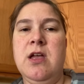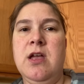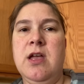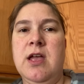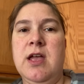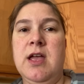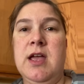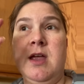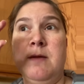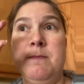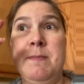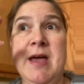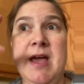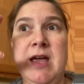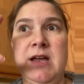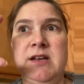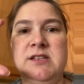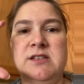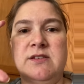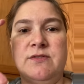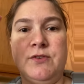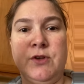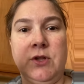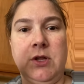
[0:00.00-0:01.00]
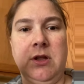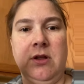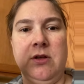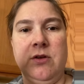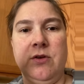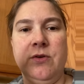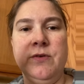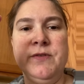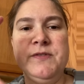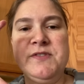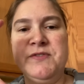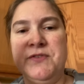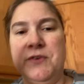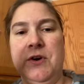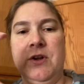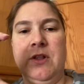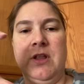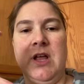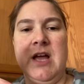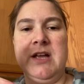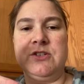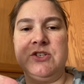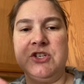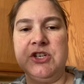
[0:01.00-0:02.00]
and bags of cloves for a
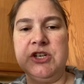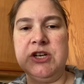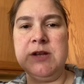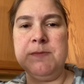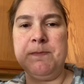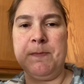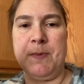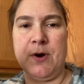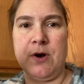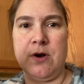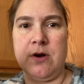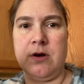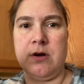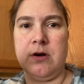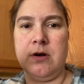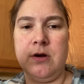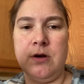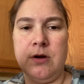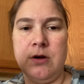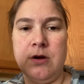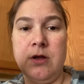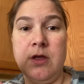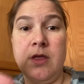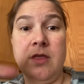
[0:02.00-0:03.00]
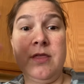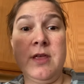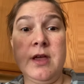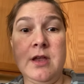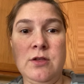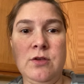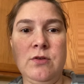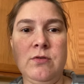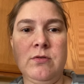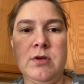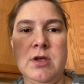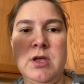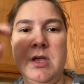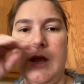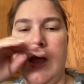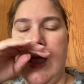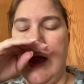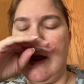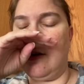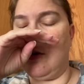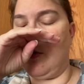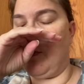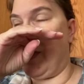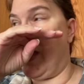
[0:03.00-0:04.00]
lot cheaper than you can get
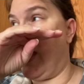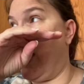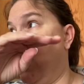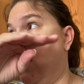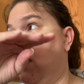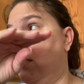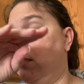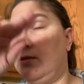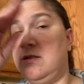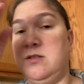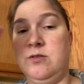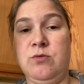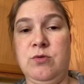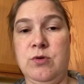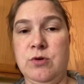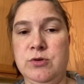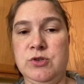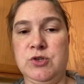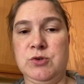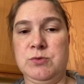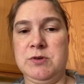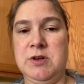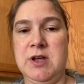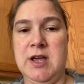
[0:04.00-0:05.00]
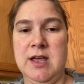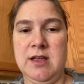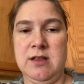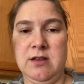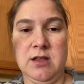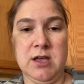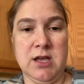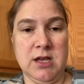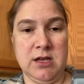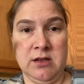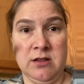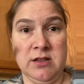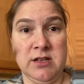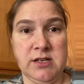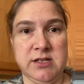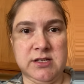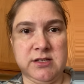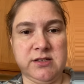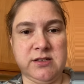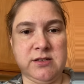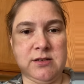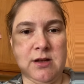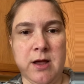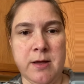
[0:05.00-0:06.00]
them at the grocery, uh, in
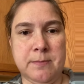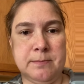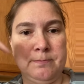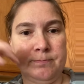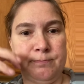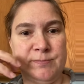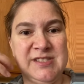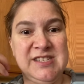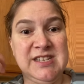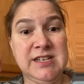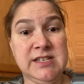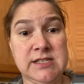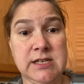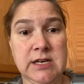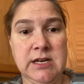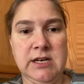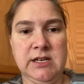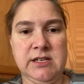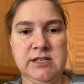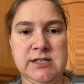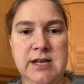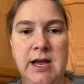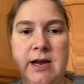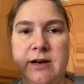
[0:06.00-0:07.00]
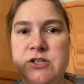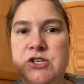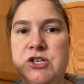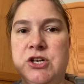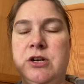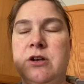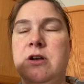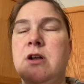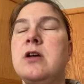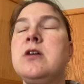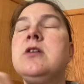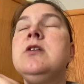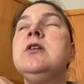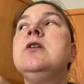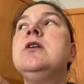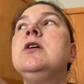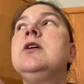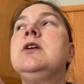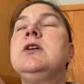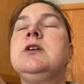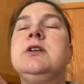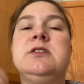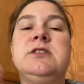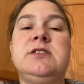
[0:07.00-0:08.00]
the um, seasoning section.
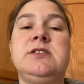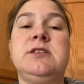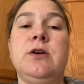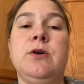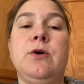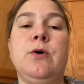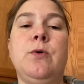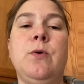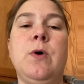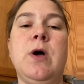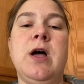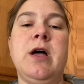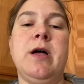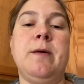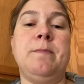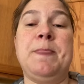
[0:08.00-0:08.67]
So um,